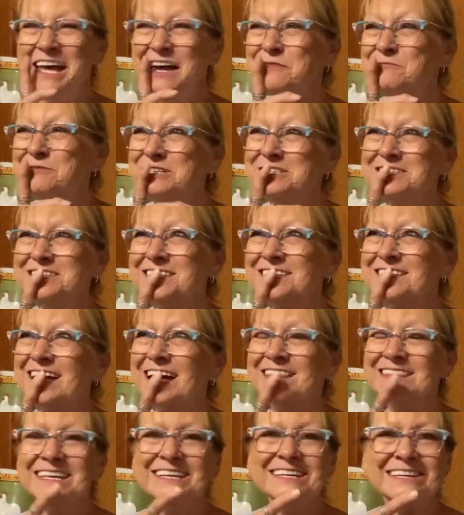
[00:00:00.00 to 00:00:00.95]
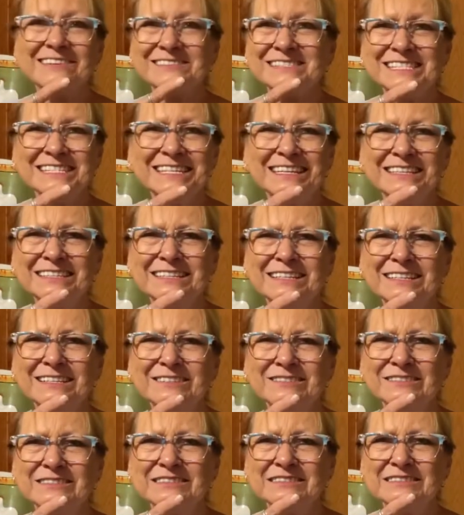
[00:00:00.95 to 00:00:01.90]
I went to, I think it was the Adult
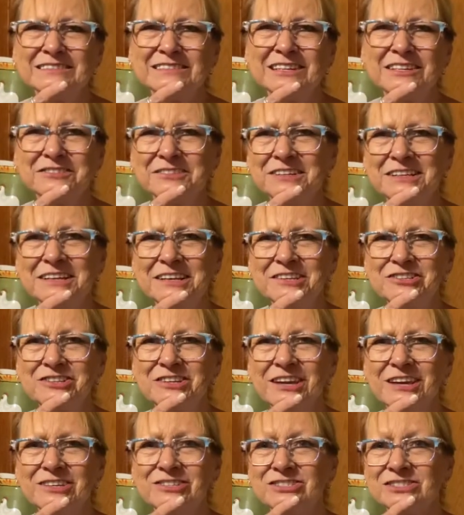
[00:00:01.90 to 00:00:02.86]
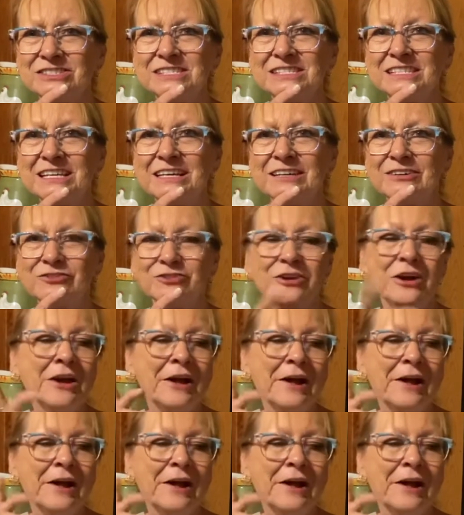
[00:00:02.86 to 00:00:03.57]
Learning Education Center,